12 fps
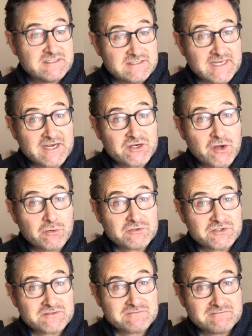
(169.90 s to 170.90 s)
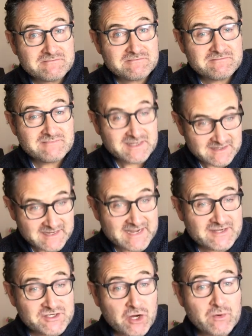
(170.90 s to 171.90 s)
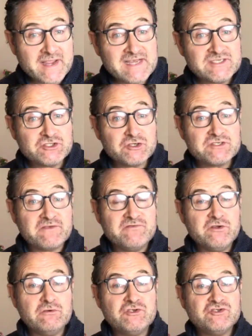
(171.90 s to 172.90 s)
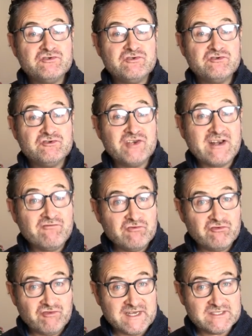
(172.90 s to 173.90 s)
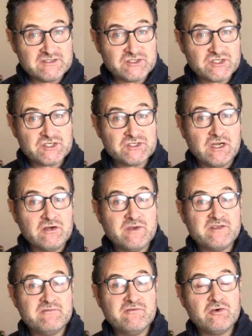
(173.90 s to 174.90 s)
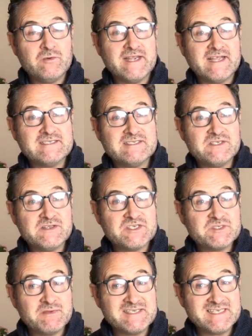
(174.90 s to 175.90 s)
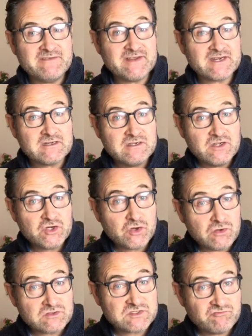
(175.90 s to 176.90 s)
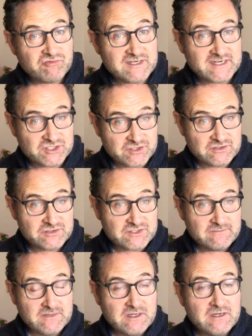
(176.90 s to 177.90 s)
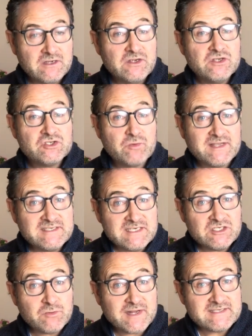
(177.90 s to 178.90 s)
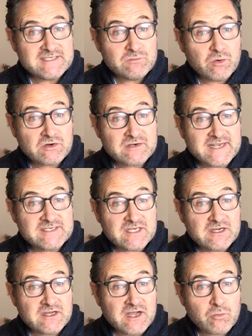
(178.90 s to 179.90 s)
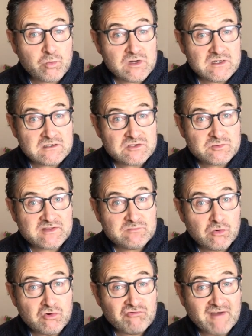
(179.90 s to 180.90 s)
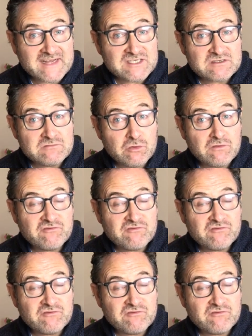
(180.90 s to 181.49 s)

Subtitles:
Take notes. Here's just a few general reasons to start with before we get into the specific cult predictions. 2021 is a world with more rights and more